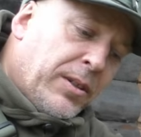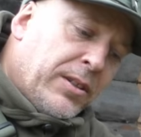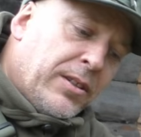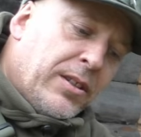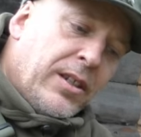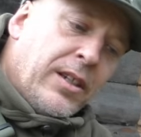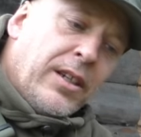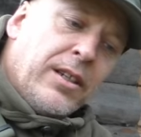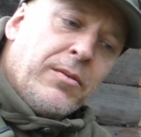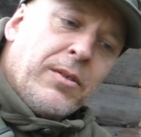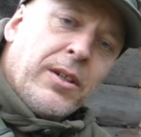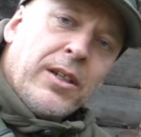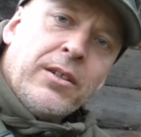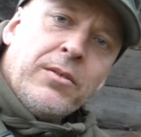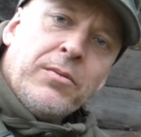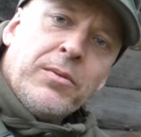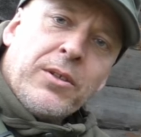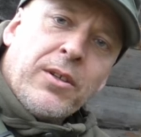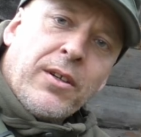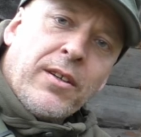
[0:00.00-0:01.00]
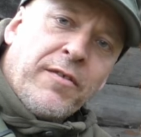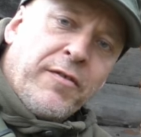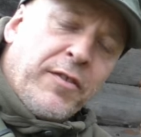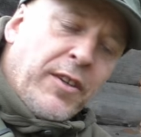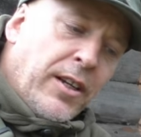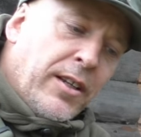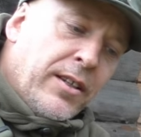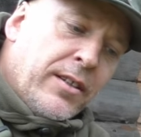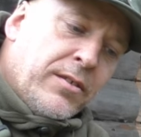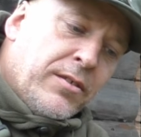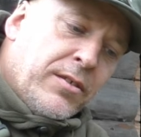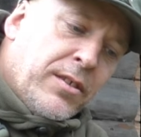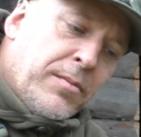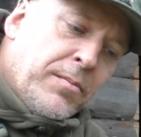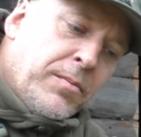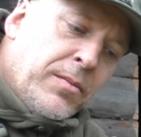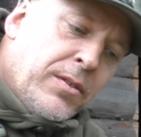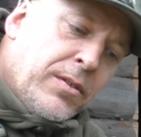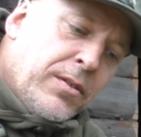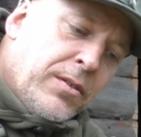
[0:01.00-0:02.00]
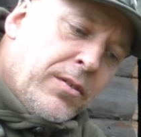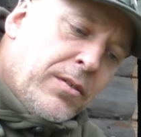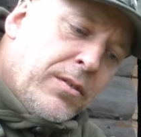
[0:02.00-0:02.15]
But anyway, we're gonna fill in some